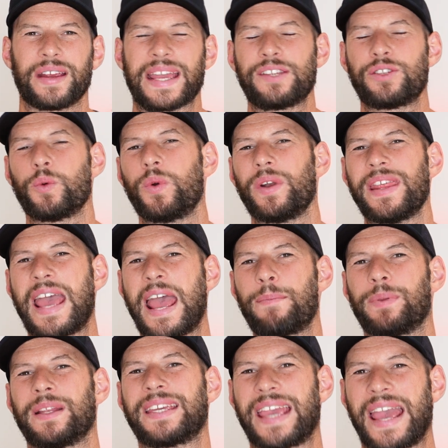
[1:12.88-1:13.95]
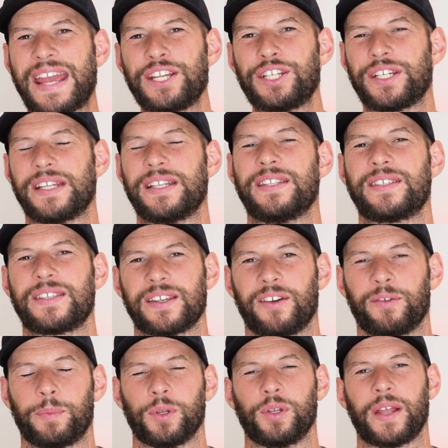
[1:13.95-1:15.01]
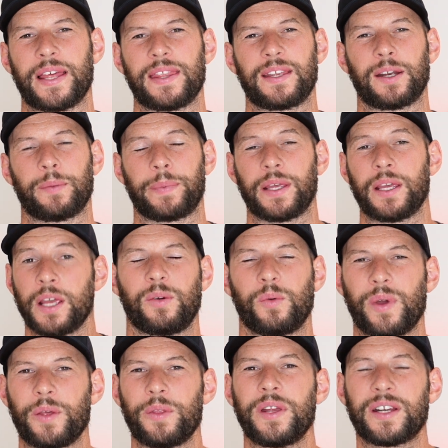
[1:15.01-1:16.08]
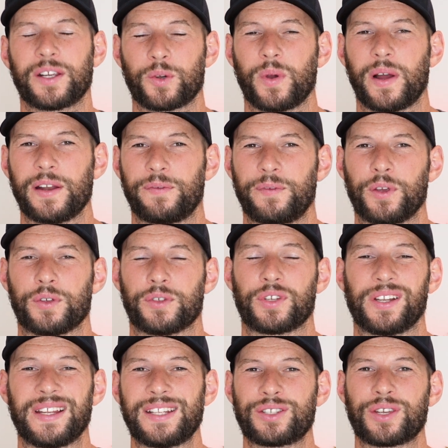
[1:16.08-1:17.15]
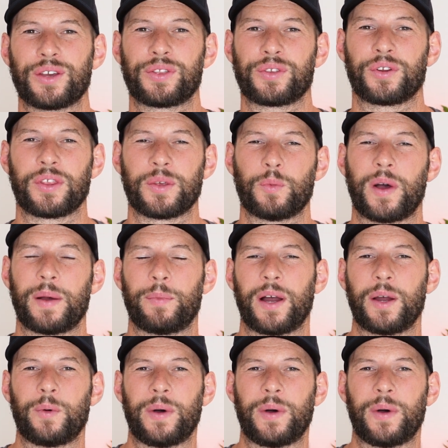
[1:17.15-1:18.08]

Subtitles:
Okay, so what are the applications of blue light therapy? Well, there are quite a few, so let's go through them one by